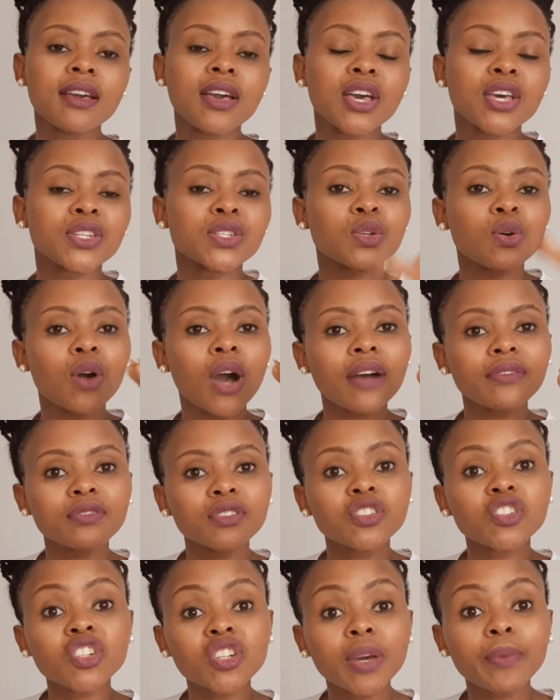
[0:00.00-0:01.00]
So after
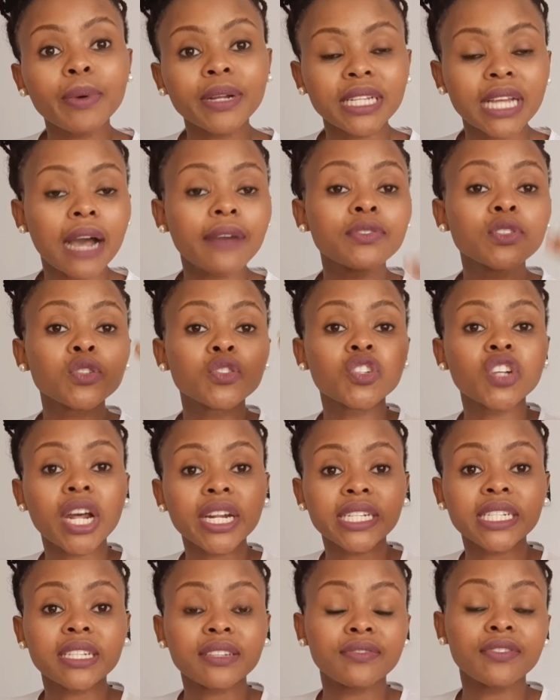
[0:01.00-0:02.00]

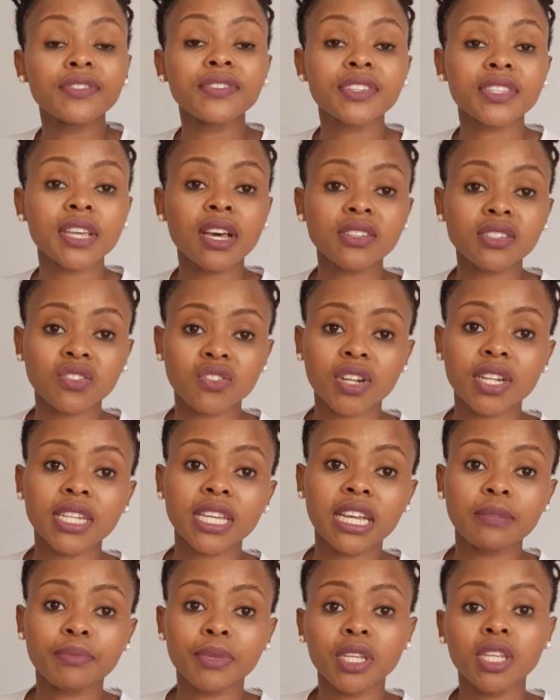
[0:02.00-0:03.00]
350,000 Rand
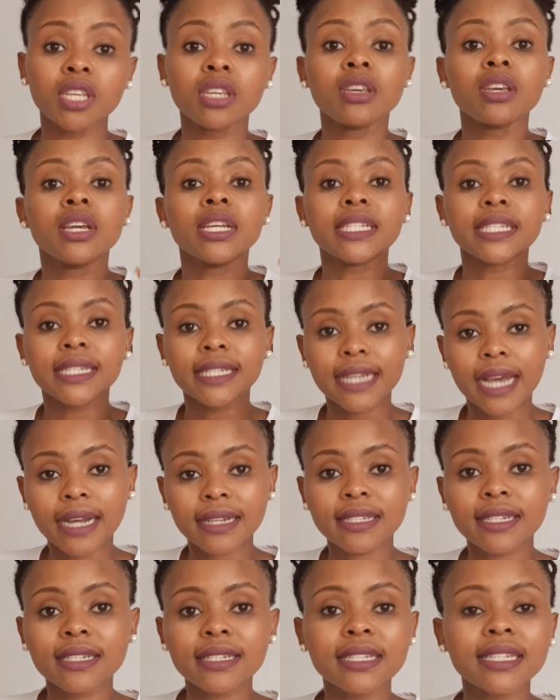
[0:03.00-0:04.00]
can be deducted.